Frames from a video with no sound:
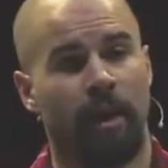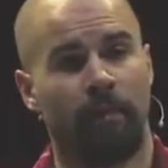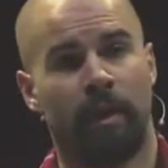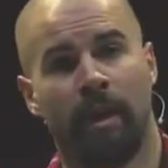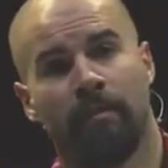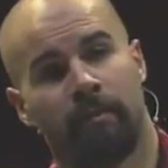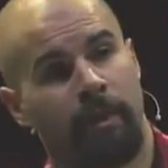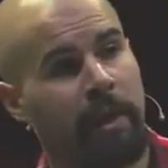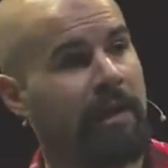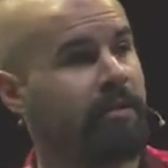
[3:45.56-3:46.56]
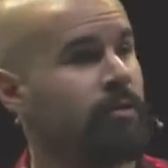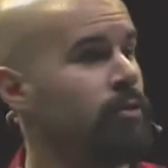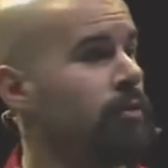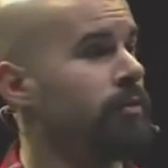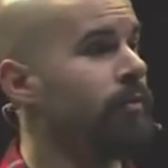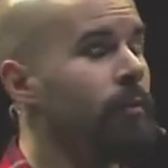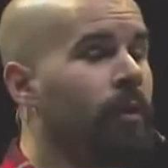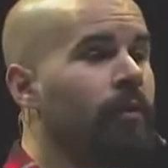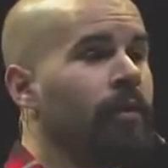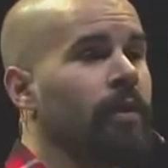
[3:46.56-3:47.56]
I became the baddest dude on the
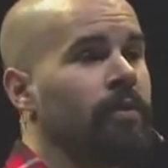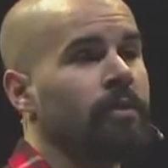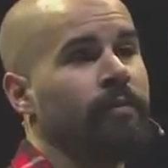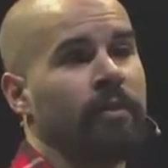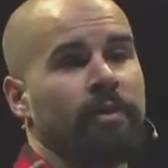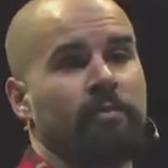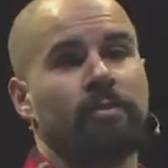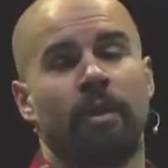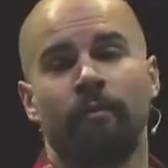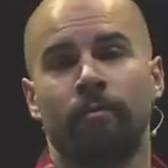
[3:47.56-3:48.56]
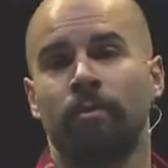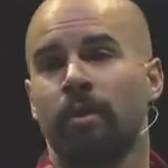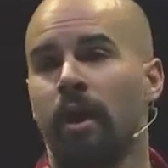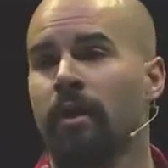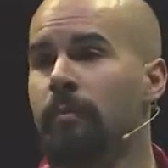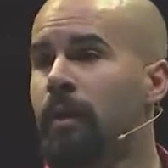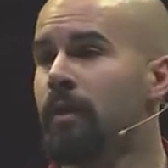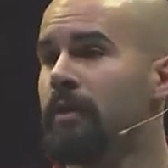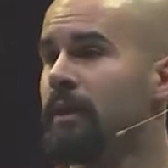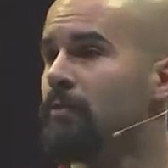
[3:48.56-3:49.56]
football field and felt I was comfortable talking about
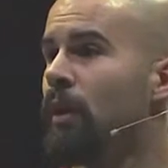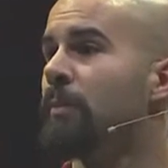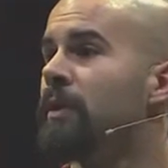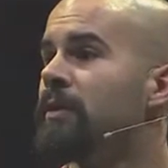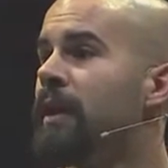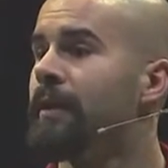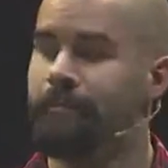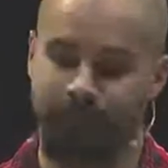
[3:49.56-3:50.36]
it, and that's why I'm here today.